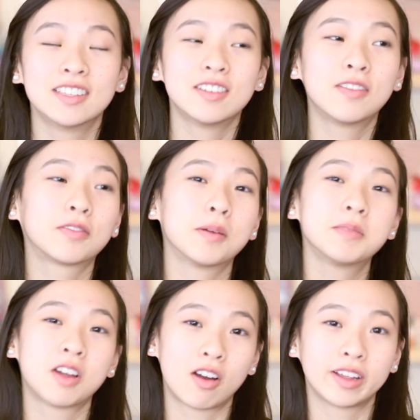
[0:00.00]
So
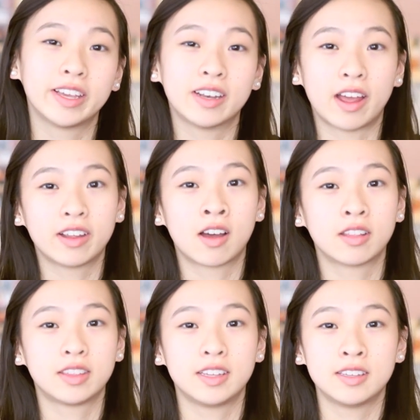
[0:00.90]
from Target I
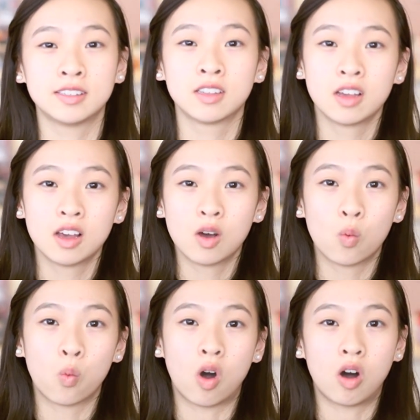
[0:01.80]
got these
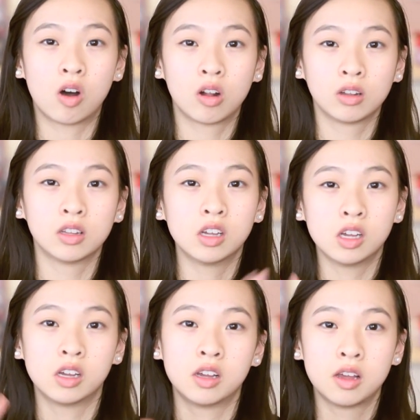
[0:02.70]
wall
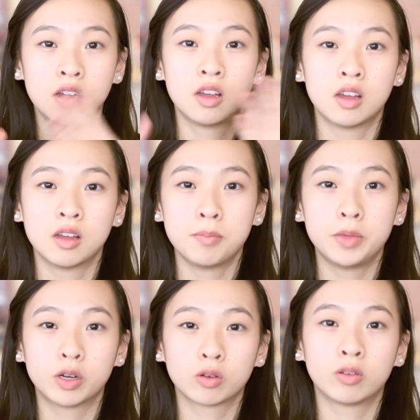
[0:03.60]

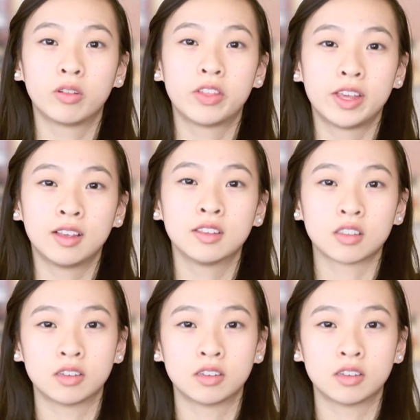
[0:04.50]
mural things